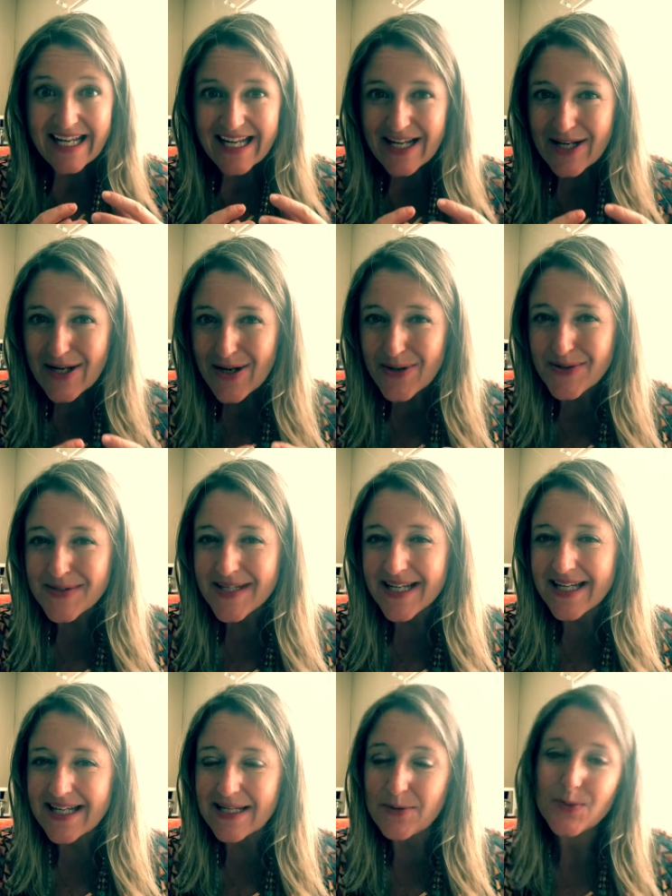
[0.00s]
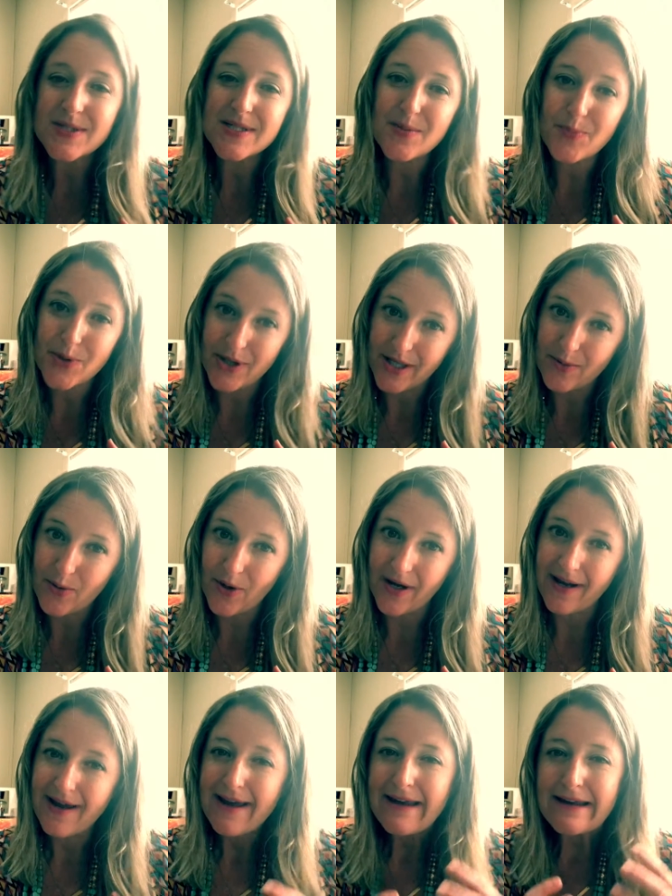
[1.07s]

he knows that he was a playboy.